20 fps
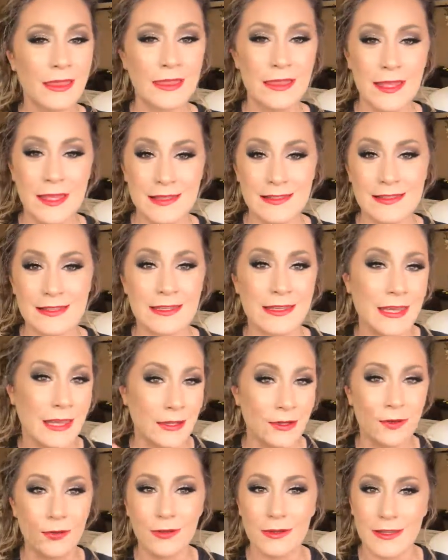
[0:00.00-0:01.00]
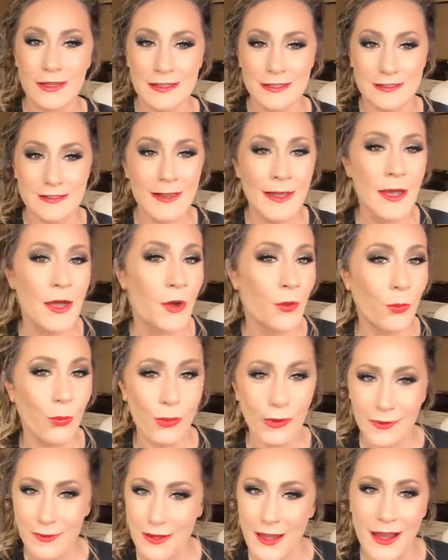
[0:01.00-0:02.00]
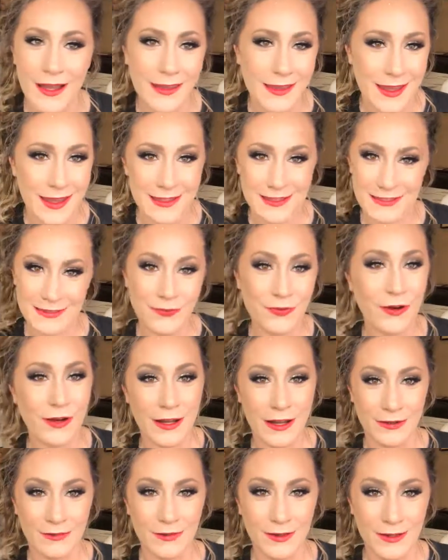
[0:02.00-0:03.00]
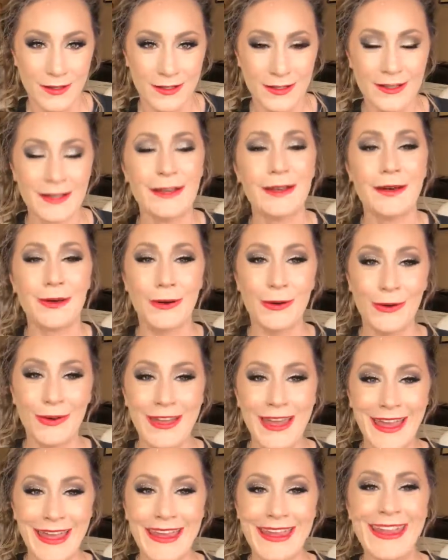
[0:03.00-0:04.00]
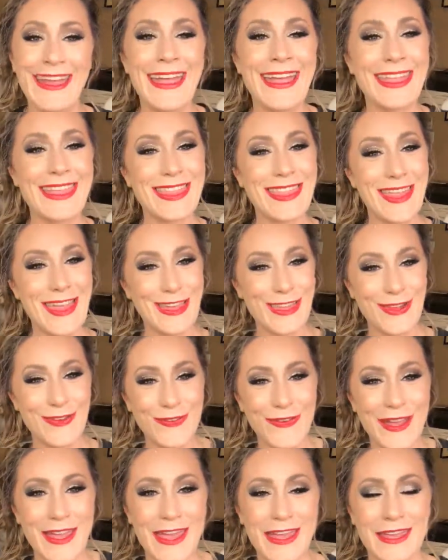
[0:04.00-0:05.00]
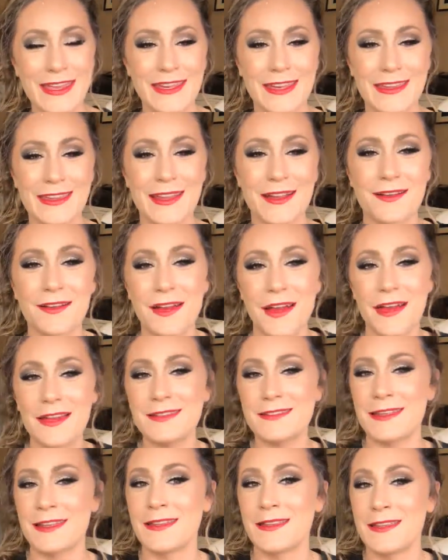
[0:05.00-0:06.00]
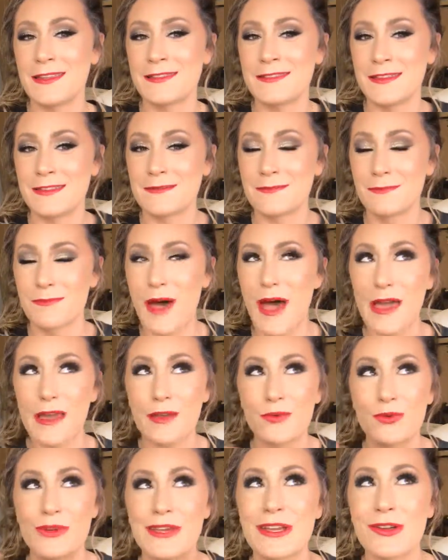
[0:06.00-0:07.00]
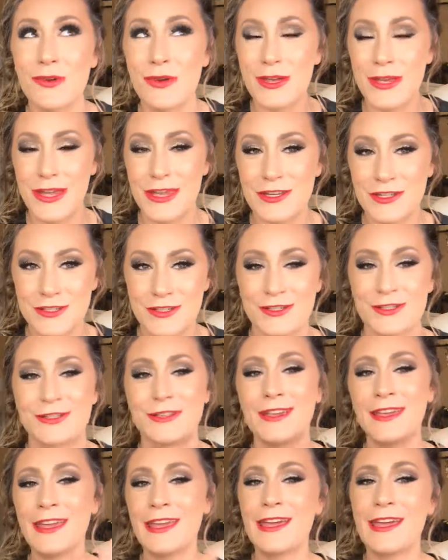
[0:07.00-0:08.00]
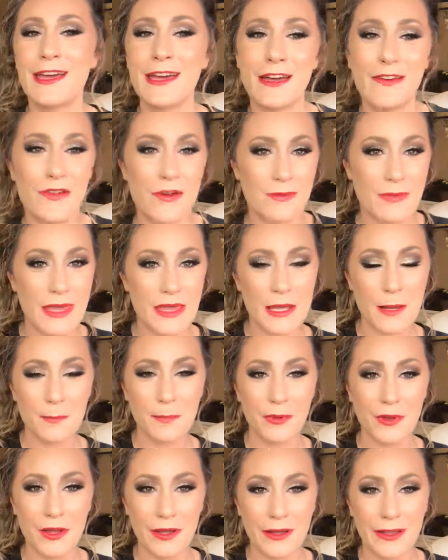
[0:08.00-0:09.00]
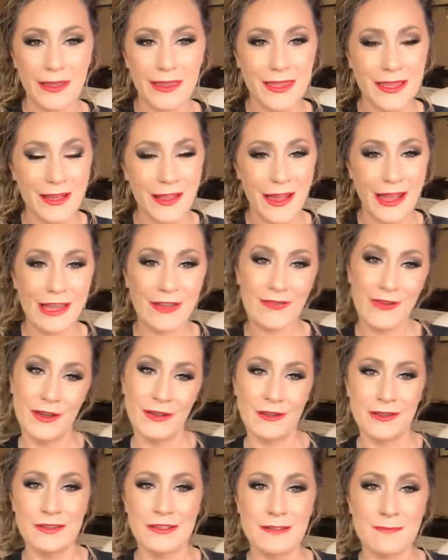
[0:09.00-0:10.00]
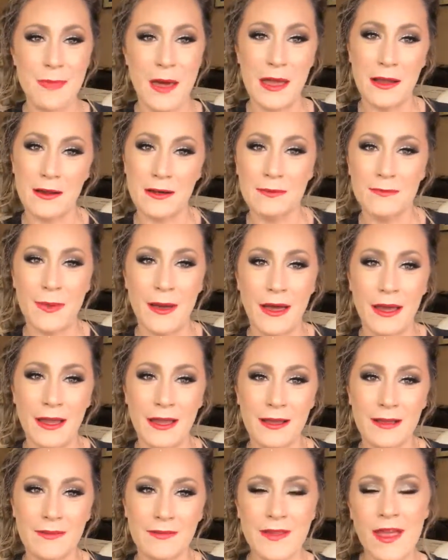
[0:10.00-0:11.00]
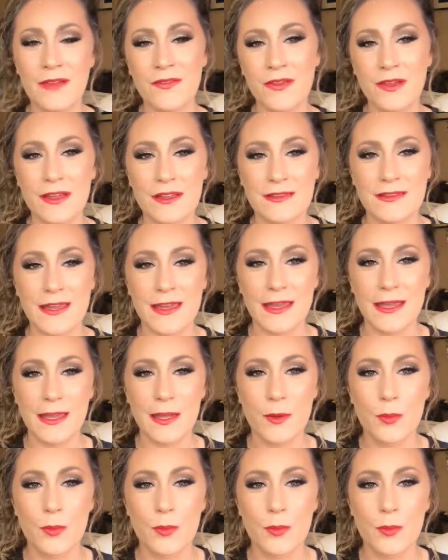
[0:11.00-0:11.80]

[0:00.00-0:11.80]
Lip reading: This ghetto-ness will not last forever, okay? Thank you for hanging in there, guys, and this is my recreation of a makeup look that I felt inspired by. Have a good day.